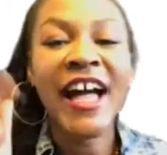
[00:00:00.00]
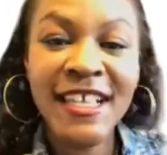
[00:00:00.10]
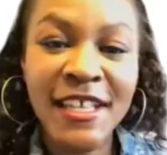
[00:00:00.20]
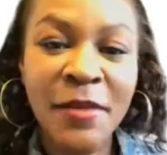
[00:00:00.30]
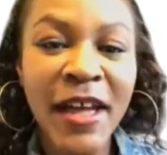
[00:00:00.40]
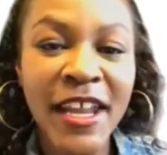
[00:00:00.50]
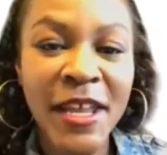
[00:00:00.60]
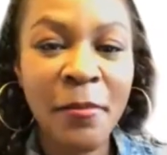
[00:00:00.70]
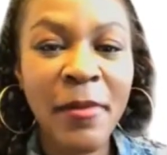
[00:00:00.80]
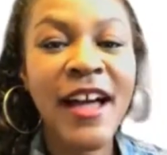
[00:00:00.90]
got
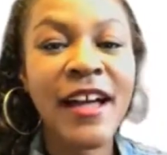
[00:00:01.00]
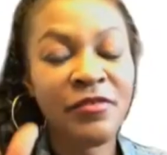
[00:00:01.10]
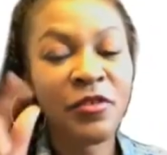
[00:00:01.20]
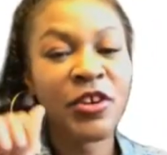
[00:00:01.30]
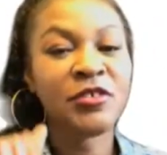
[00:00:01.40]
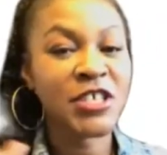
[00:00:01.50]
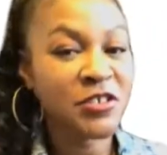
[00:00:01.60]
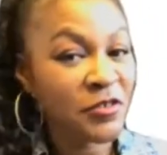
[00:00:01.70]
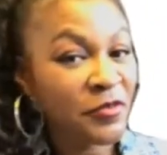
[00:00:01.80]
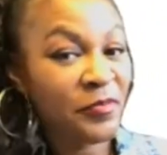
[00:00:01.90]
somebody in mind for you
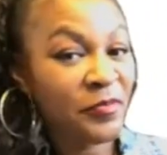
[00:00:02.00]
too.